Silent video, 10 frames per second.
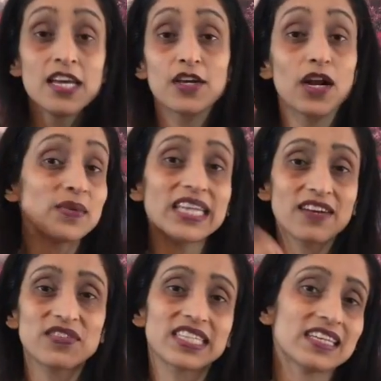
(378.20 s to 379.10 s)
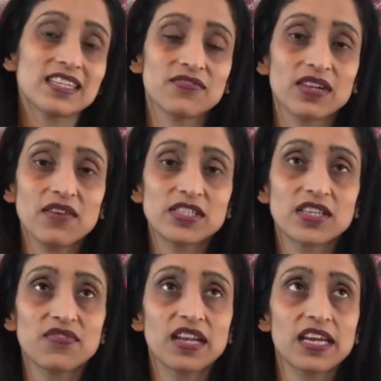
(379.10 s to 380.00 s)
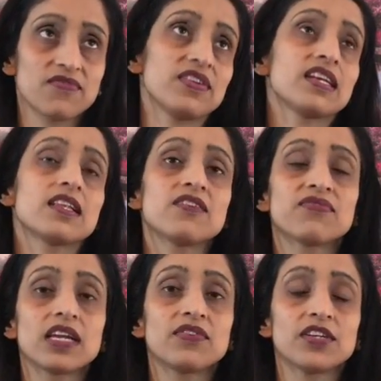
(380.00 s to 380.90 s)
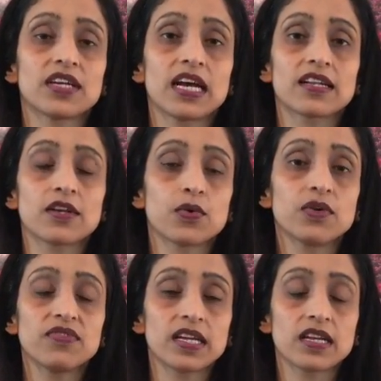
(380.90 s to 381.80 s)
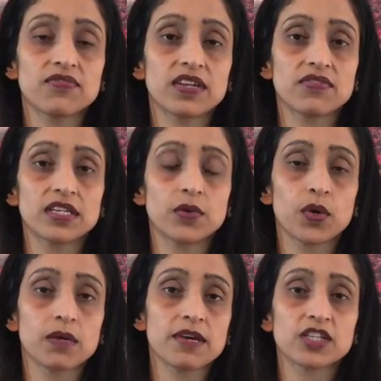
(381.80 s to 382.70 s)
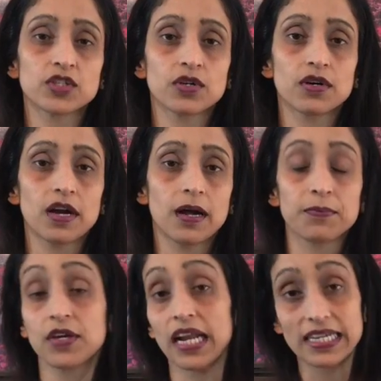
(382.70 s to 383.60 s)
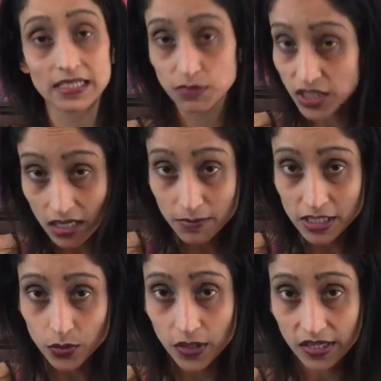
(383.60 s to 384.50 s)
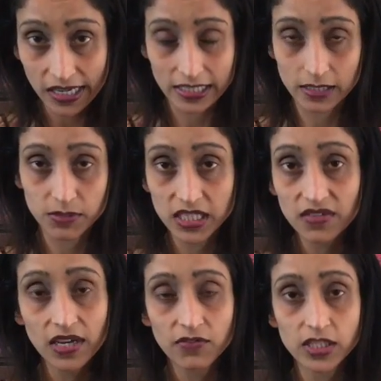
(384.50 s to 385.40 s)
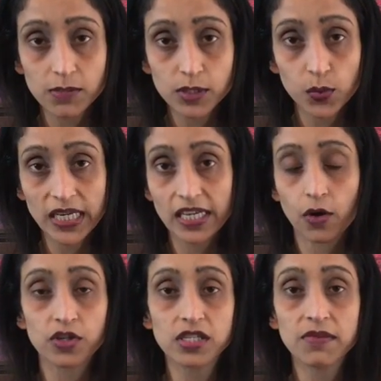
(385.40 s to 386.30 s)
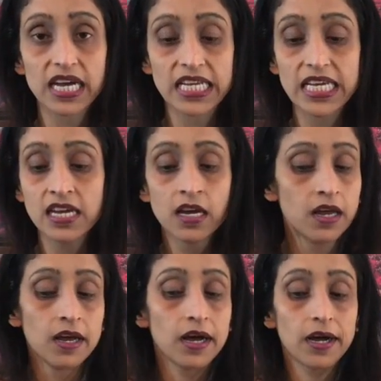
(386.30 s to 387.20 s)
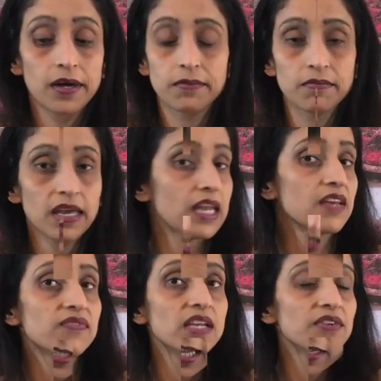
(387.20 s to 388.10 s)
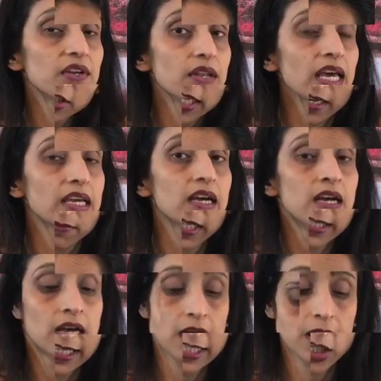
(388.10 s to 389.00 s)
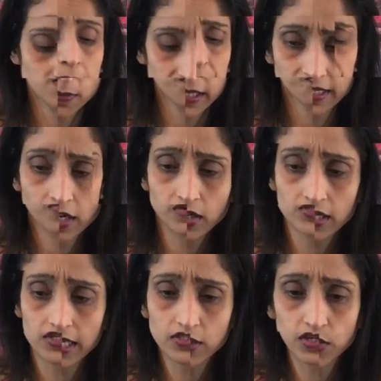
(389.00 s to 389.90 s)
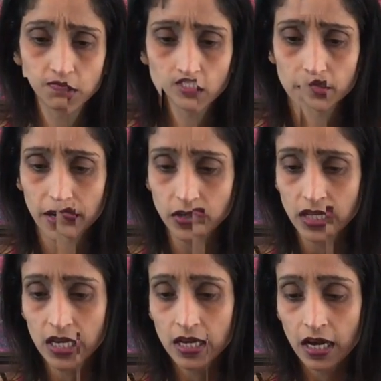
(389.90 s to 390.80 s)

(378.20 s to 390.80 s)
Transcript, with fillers: You can always add fantastic flavors. If you like vanilla flavored, you can add your own vanilla flavored. You want to make sure you can add some cinnamon to it. You can add some stevia for some sweetening or some honey, any flavor you like. That's cashew milk. Now let's go and talk about